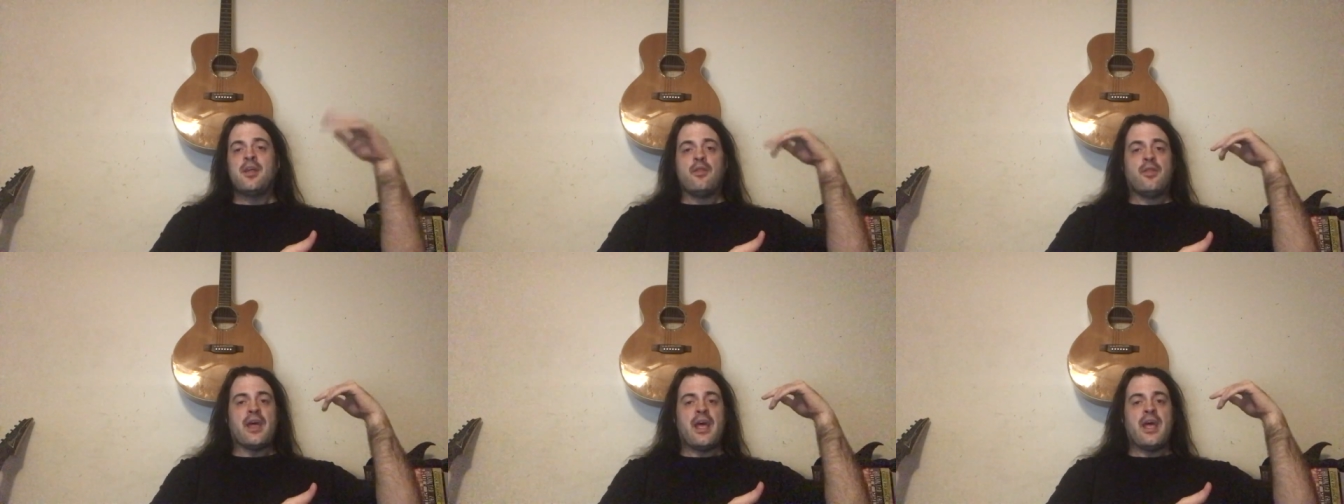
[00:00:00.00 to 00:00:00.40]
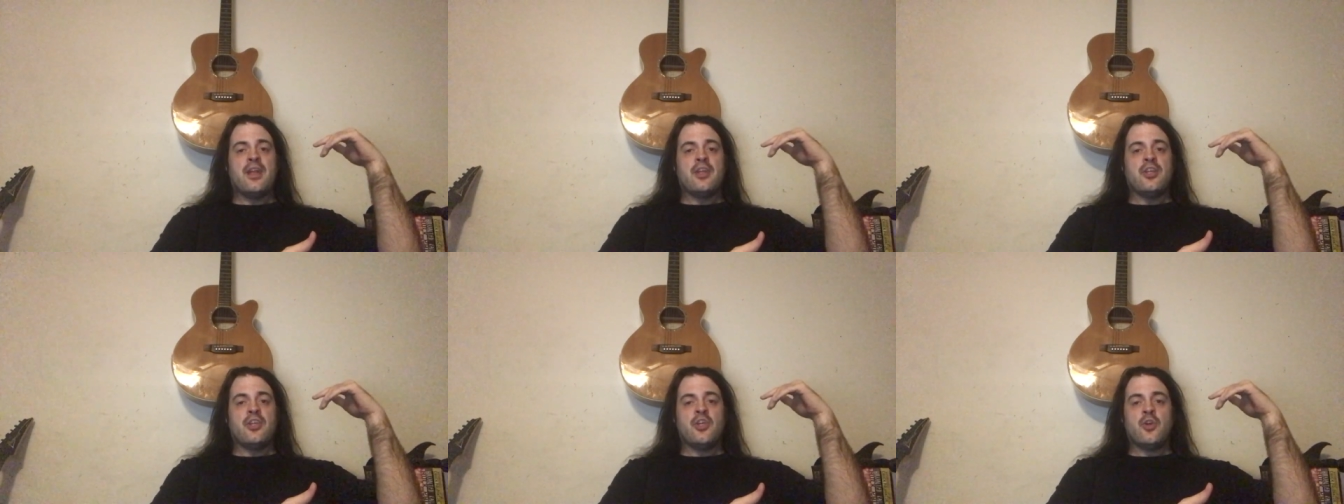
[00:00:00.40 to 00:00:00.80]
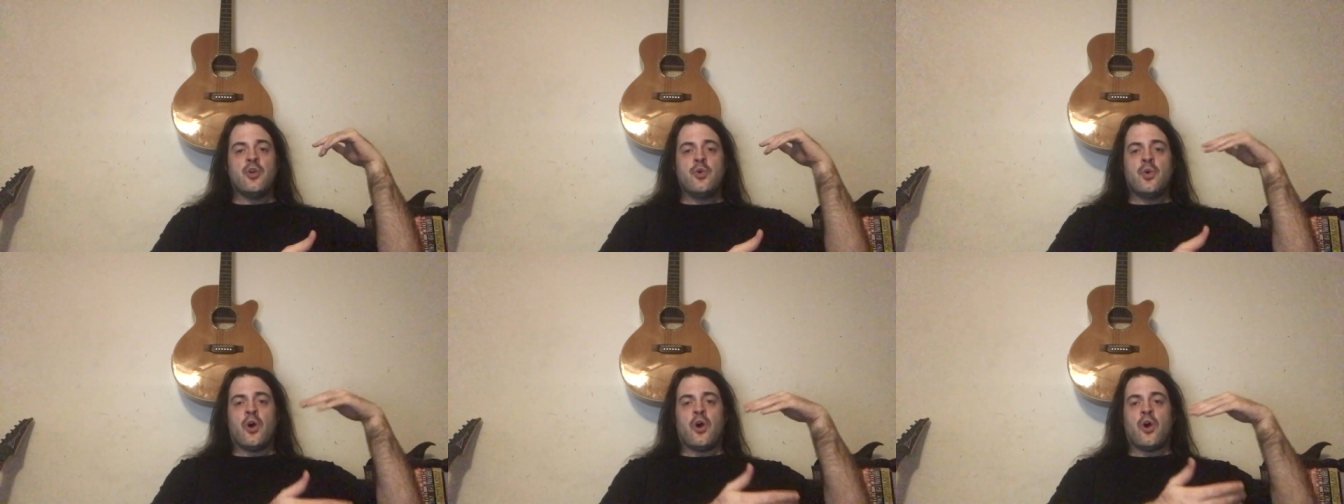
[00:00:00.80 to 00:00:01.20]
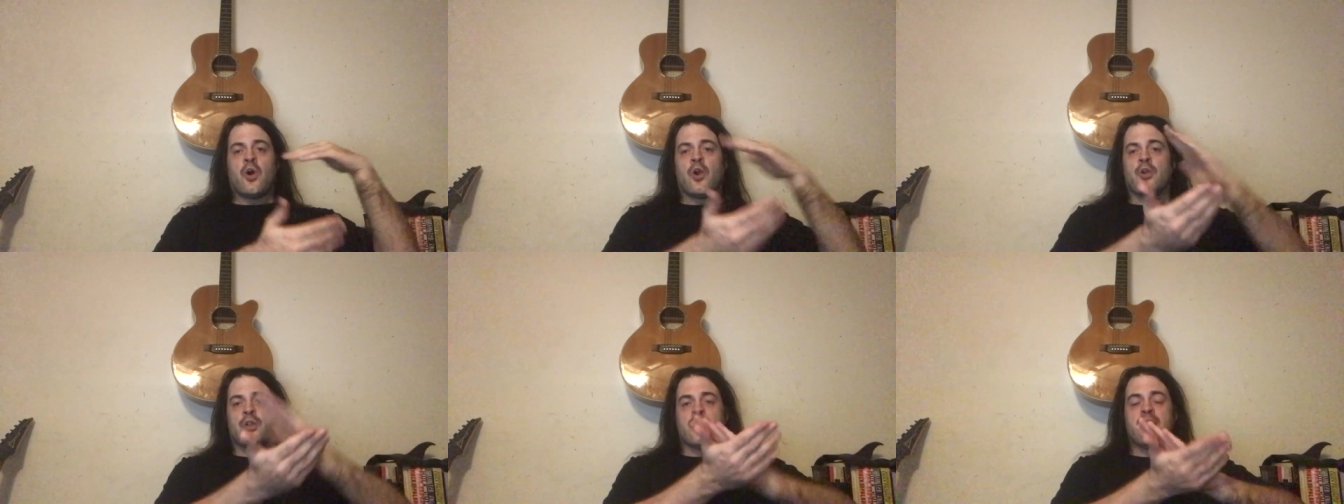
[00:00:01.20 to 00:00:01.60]
that you
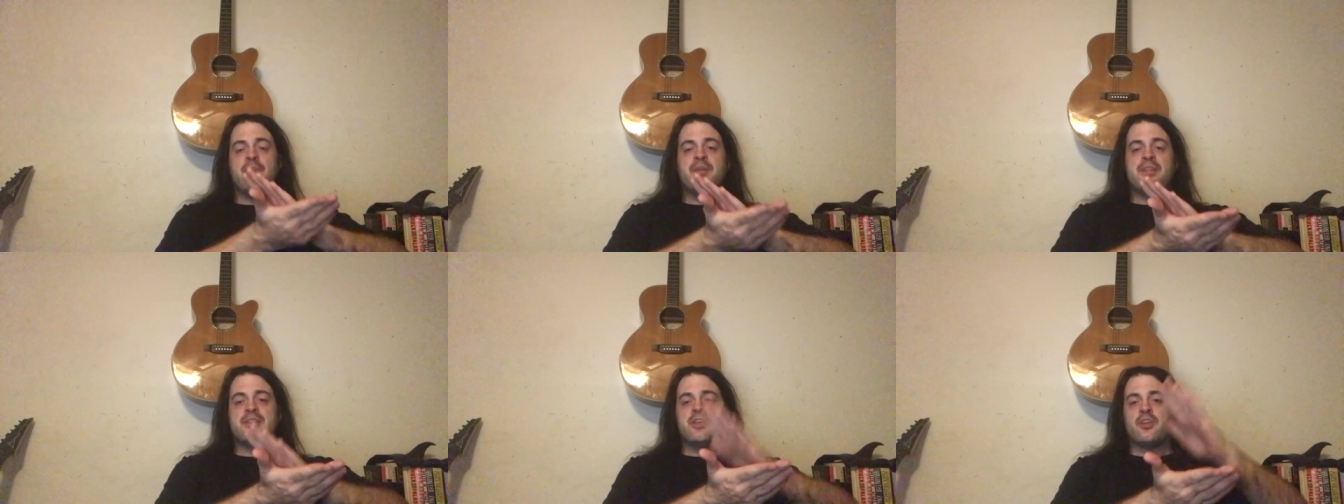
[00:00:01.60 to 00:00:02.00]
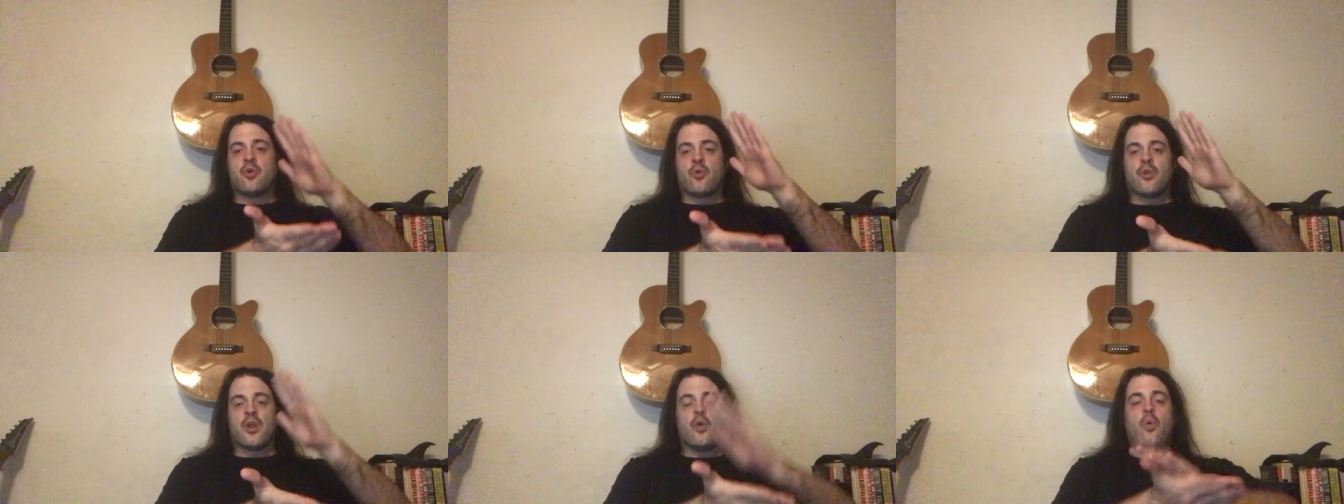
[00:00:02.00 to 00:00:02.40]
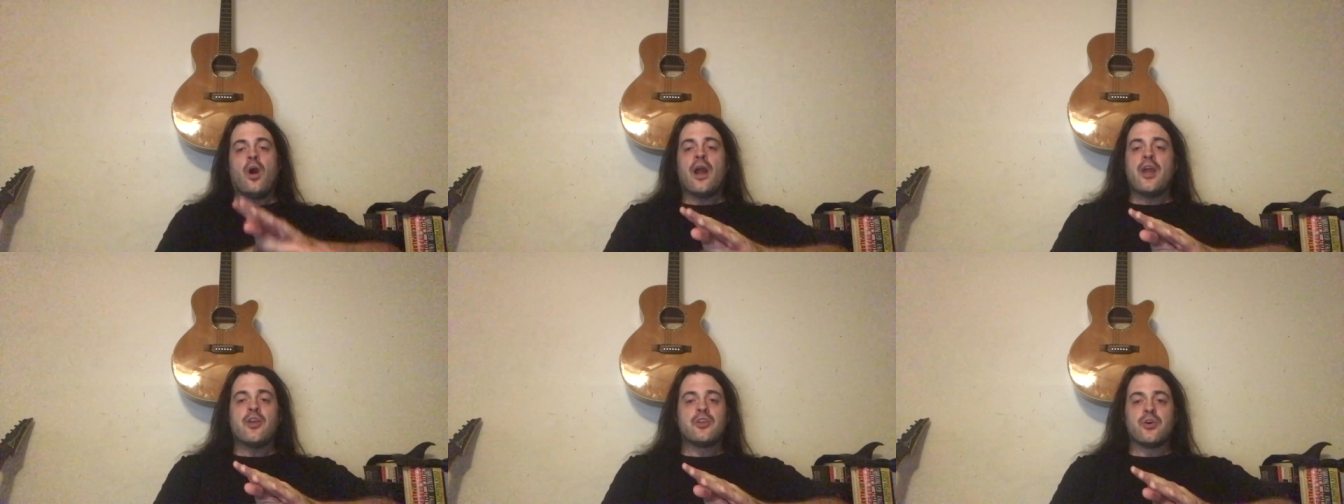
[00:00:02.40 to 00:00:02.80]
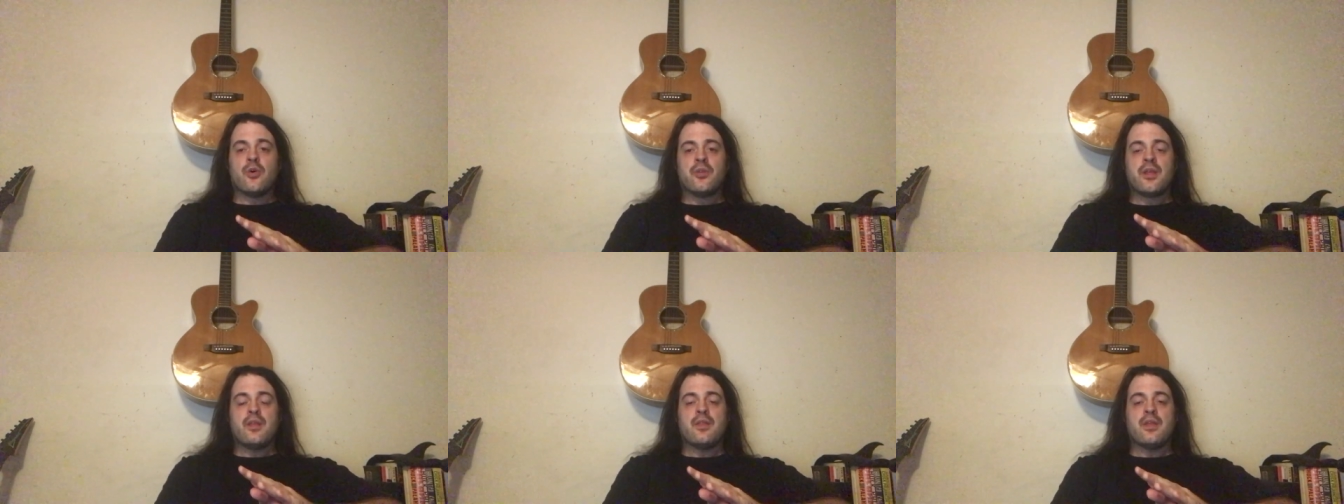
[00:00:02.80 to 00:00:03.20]
are limited or required to
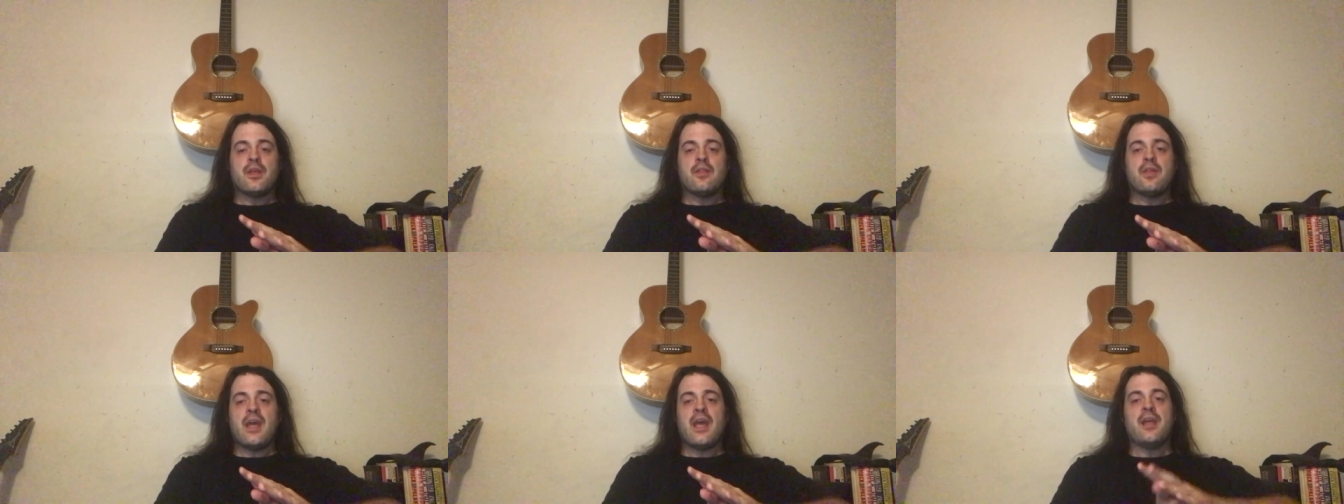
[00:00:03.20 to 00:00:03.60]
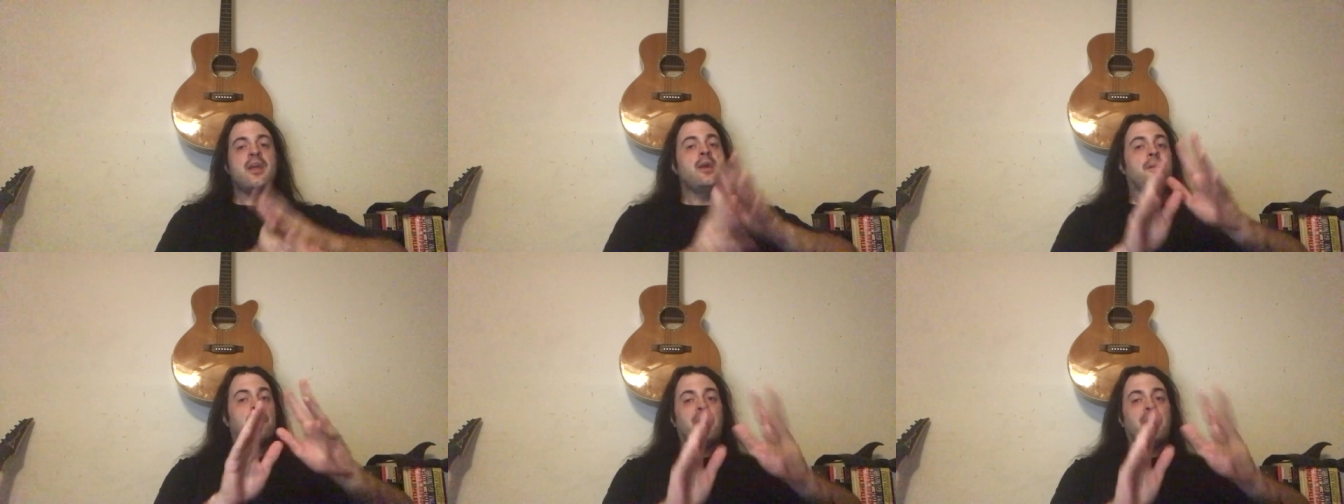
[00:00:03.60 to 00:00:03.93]
only think that.